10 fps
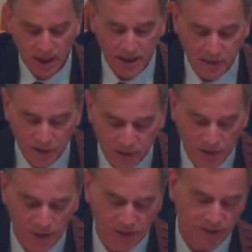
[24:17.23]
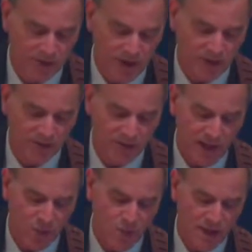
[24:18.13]
and eternity in our thoughts,
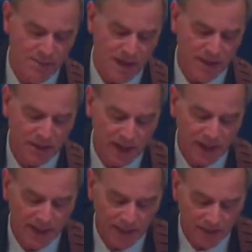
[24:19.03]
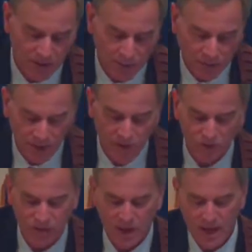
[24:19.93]
that we may lie down in
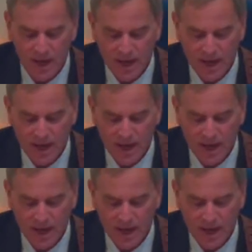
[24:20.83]
peace